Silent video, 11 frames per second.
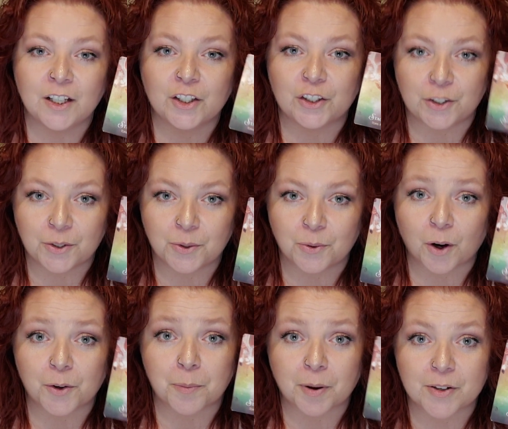You are
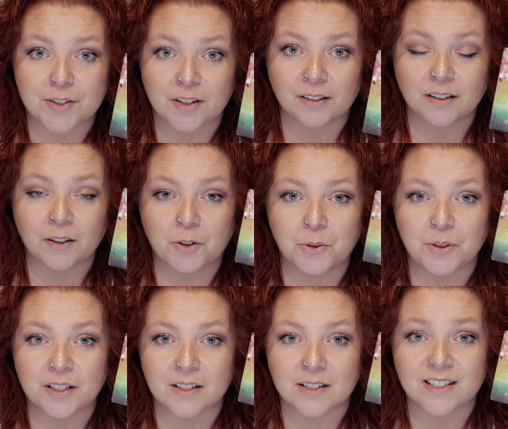the person who
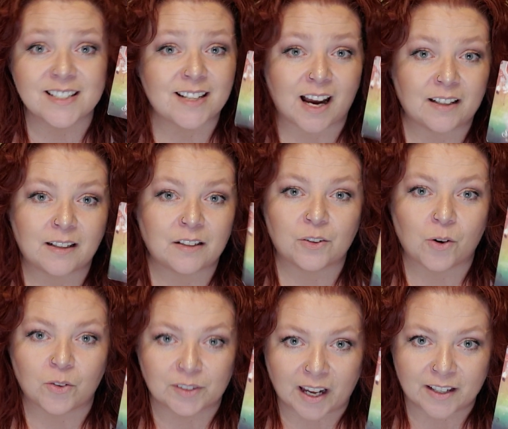is designing your
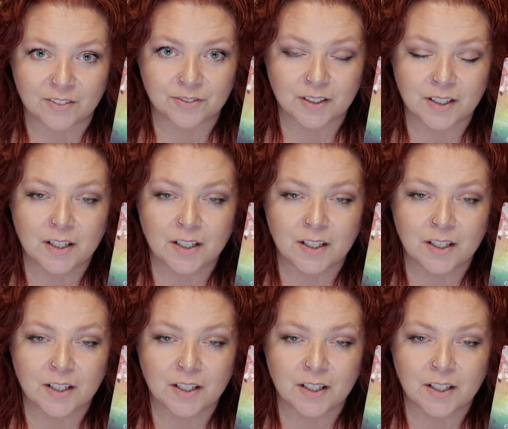own life.